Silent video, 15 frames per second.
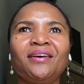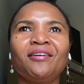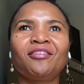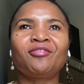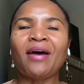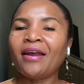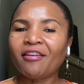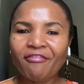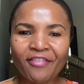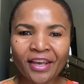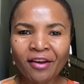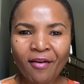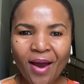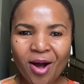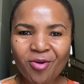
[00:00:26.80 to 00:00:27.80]
trying to
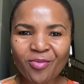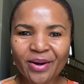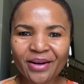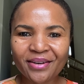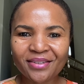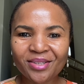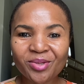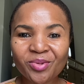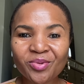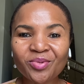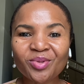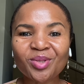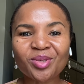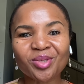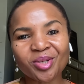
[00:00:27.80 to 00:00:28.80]
figure out where to
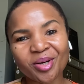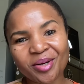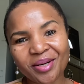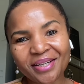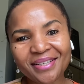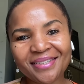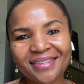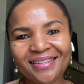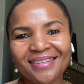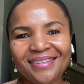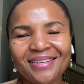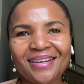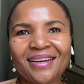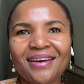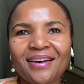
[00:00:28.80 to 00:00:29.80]
start
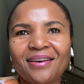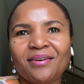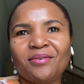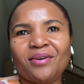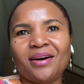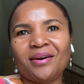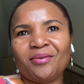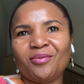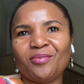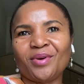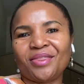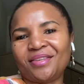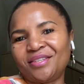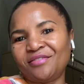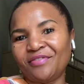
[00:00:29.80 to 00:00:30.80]

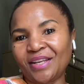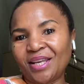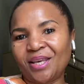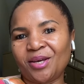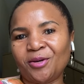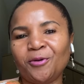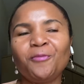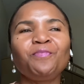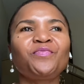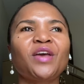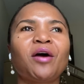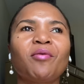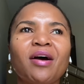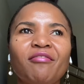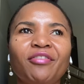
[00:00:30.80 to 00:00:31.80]
with this video.
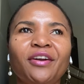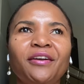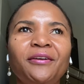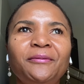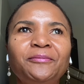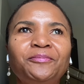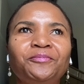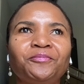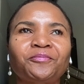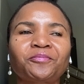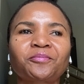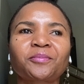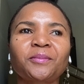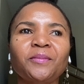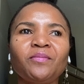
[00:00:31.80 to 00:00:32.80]
However,
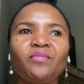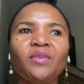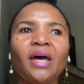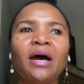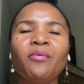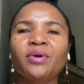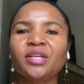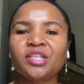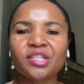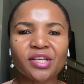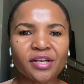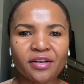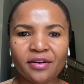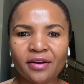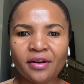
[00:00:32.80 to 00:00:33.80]
I want to
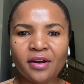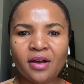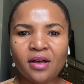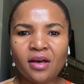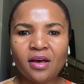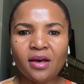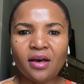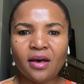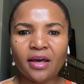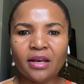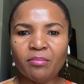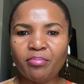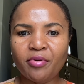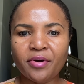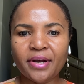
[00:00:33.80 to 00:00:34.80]
share an
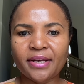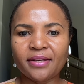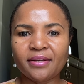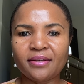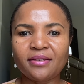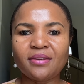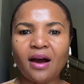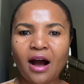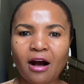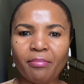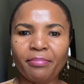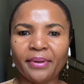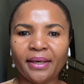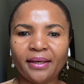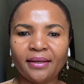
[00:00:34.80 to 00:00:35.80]
important
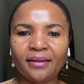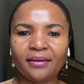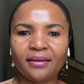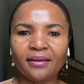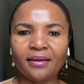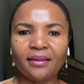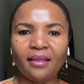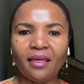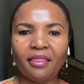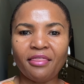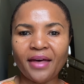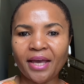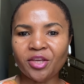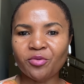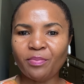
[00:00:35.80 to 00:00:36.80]
topic
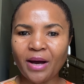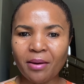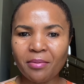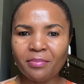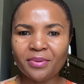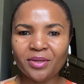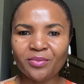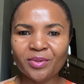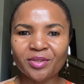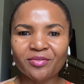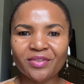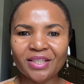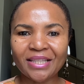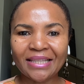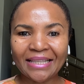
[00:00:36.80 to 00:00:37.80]
that you probably will
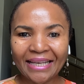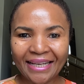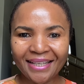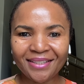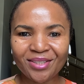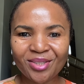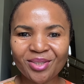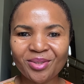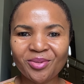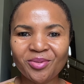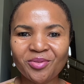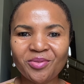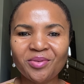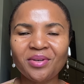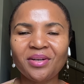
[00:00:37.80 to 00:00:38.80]
relate to